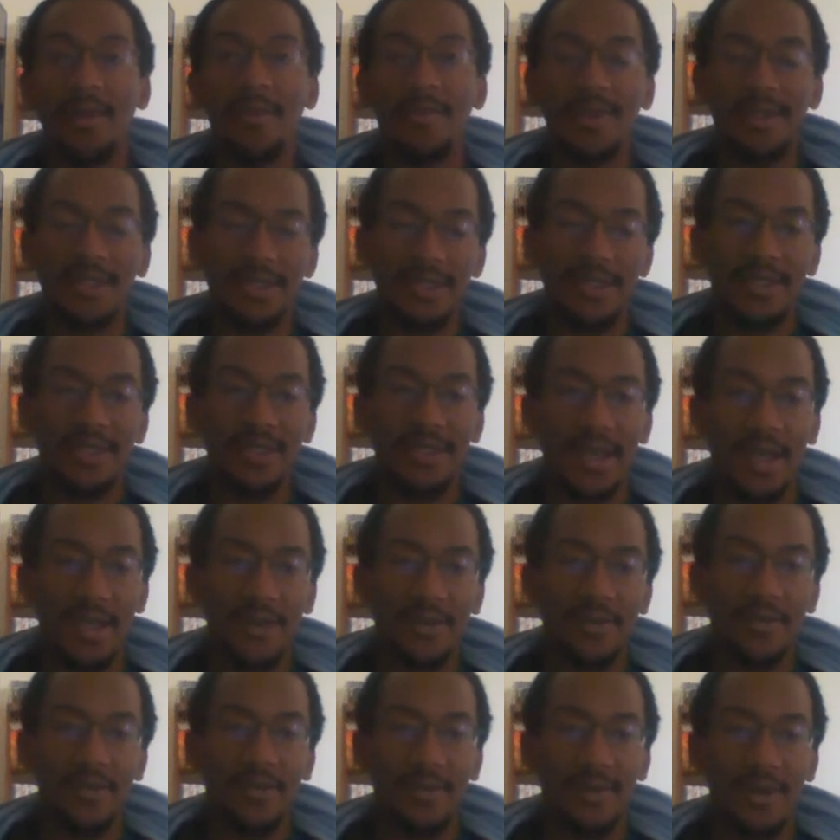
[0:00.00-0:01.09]
But since
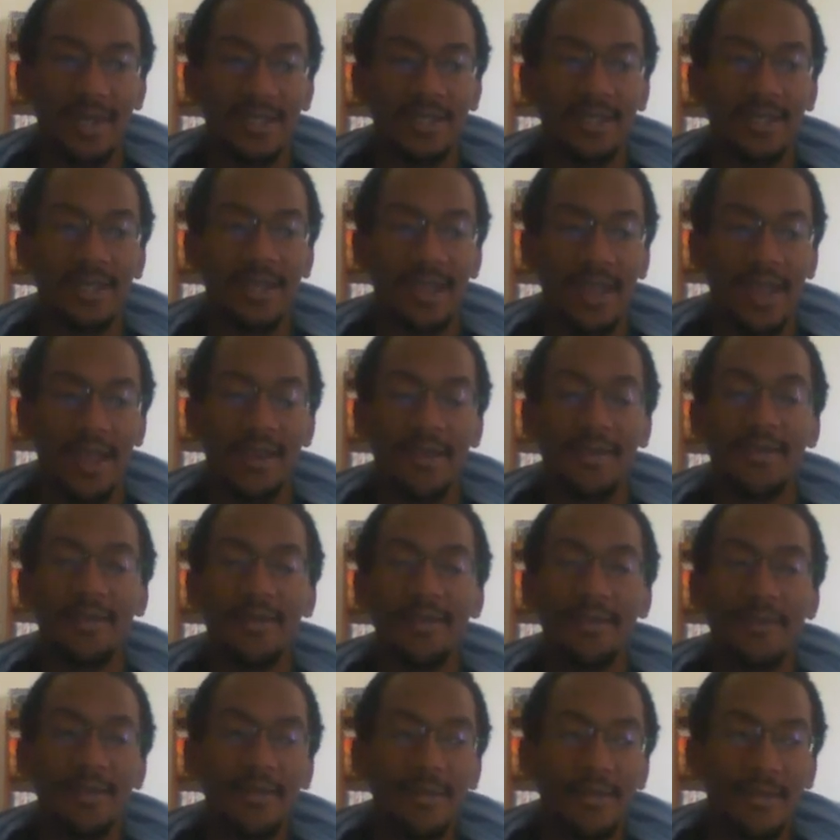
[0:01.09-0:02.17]
Naito wasn't that
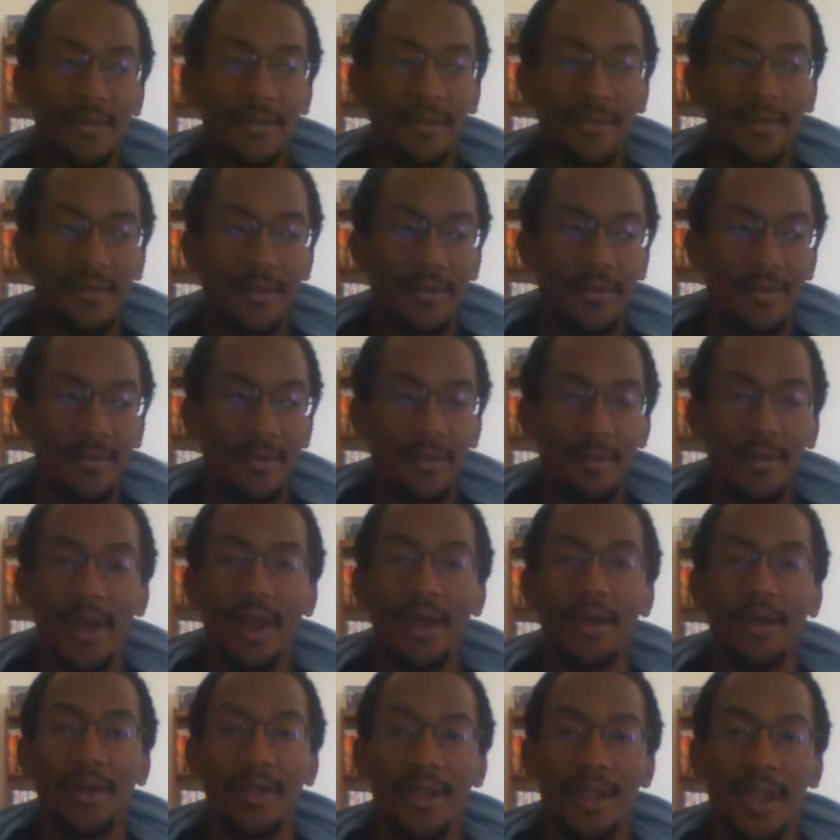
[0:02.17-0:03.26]

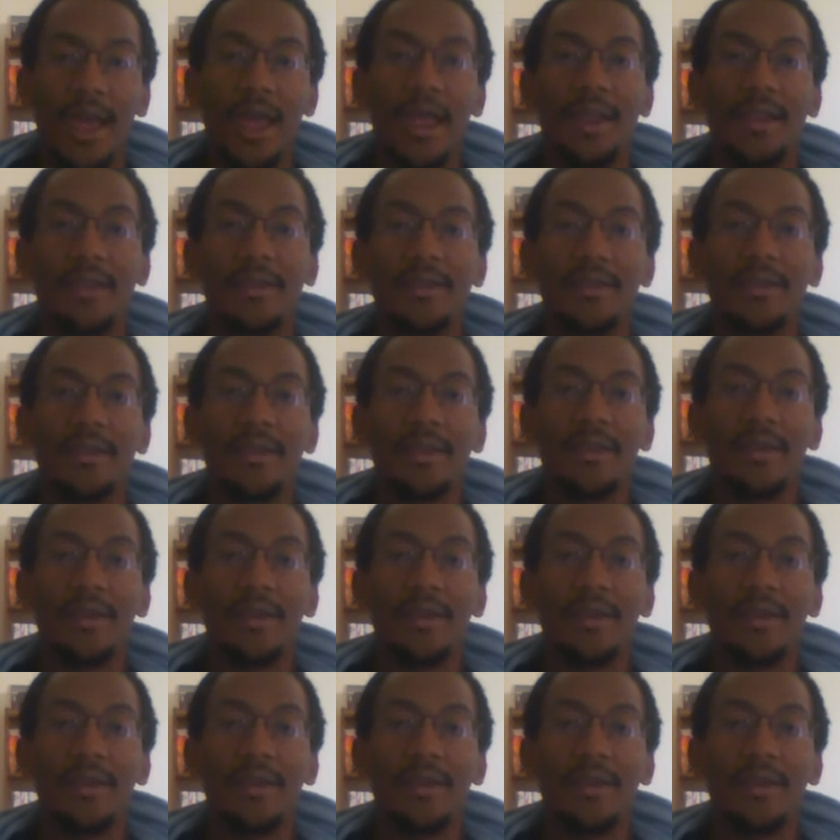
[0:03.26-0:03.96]
well liked,